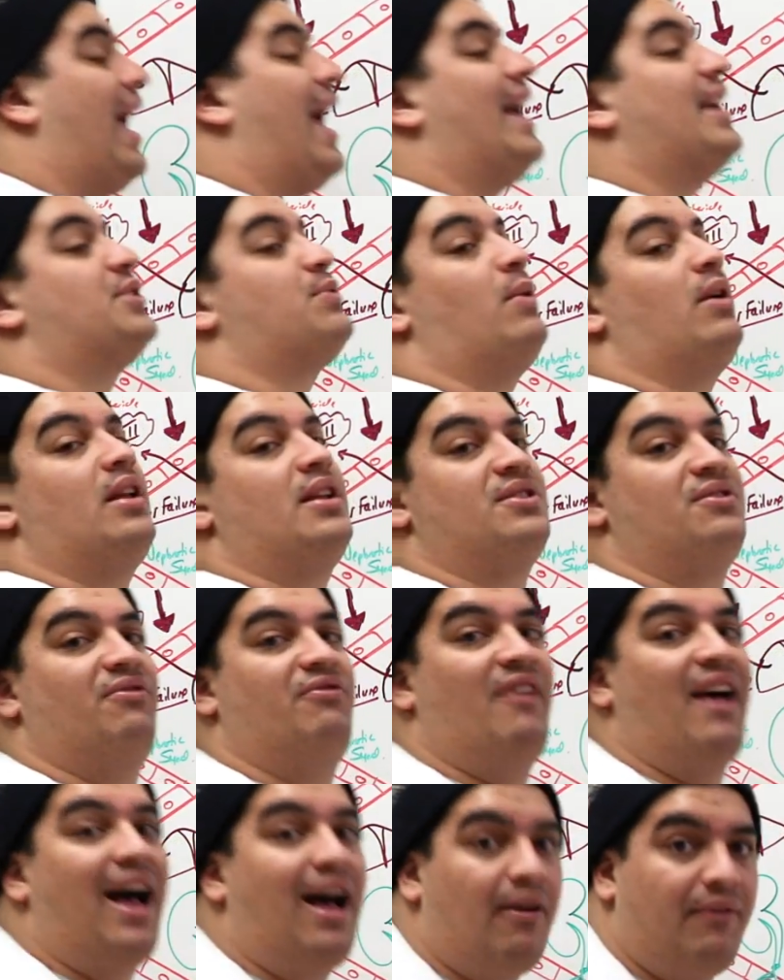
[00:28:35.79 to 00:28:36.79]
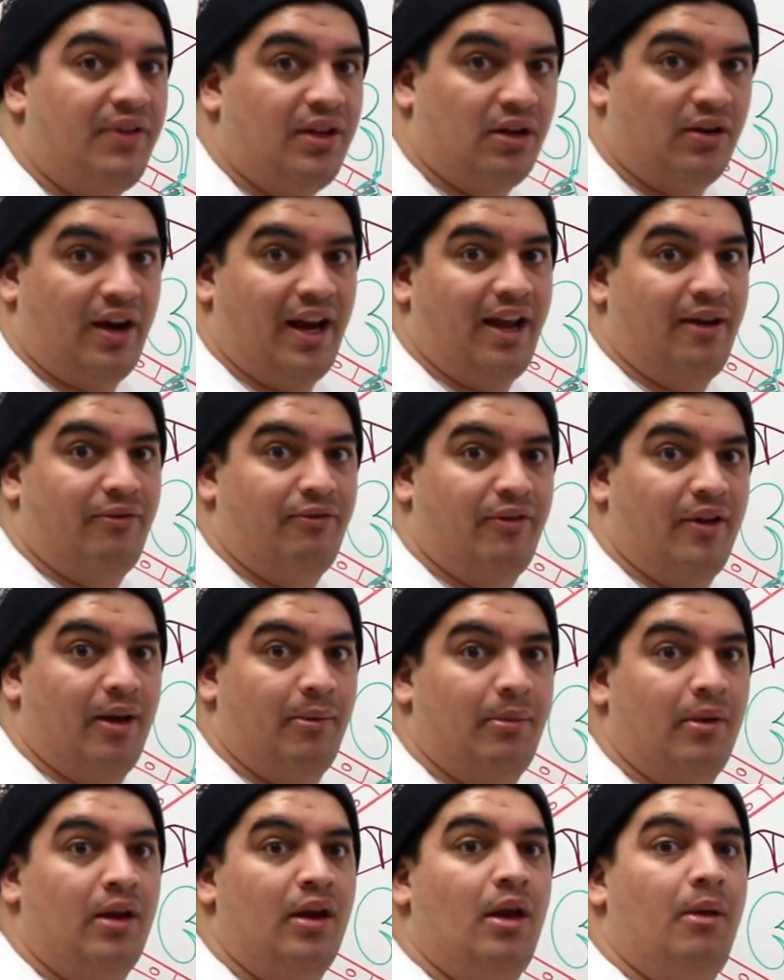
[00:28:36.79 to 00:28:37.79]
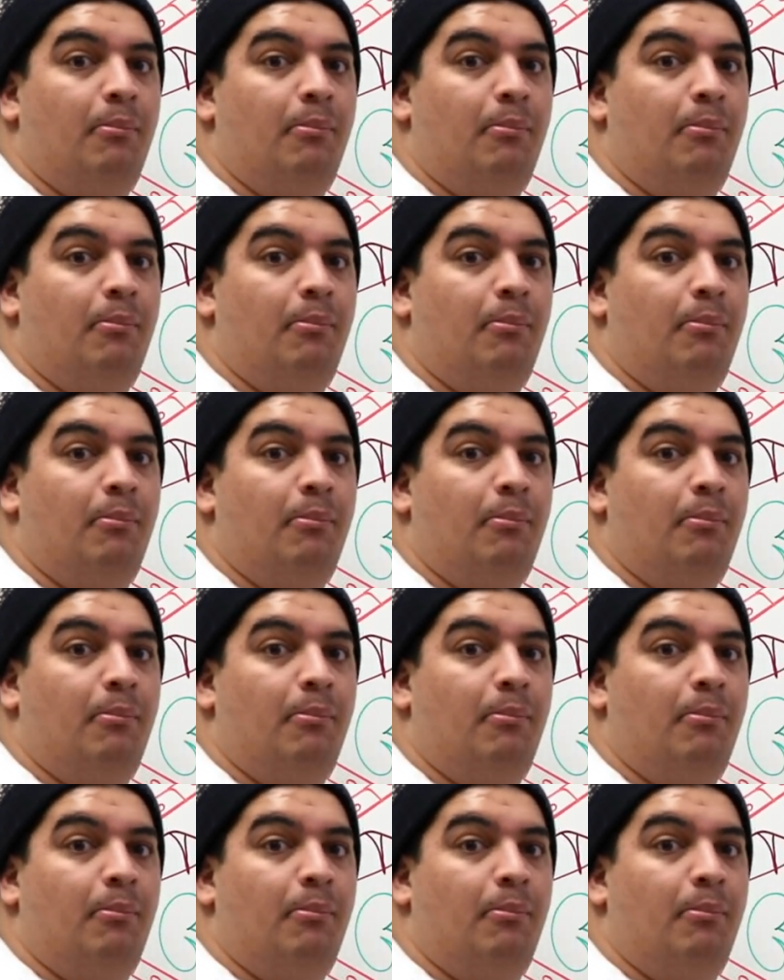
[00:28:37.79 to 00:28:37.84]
as well as valvular AFib.